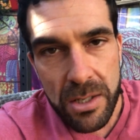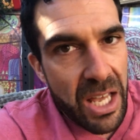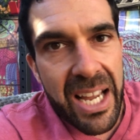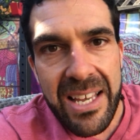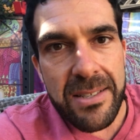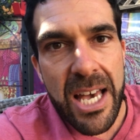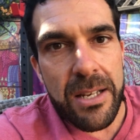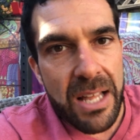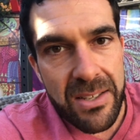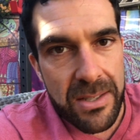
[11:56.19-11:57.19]
like I
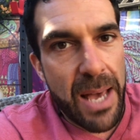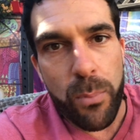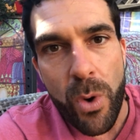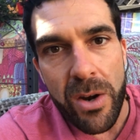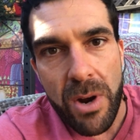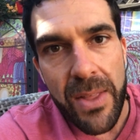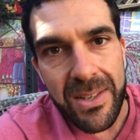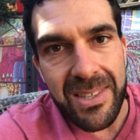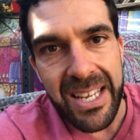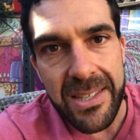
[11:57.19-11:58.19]
said, that's step one, right?
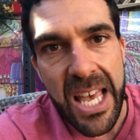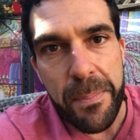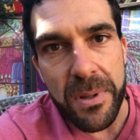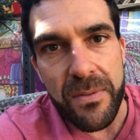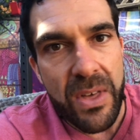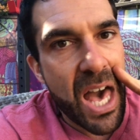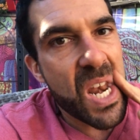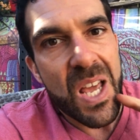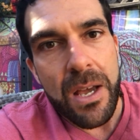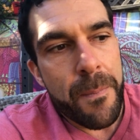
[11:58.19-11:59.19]
That's an example of that.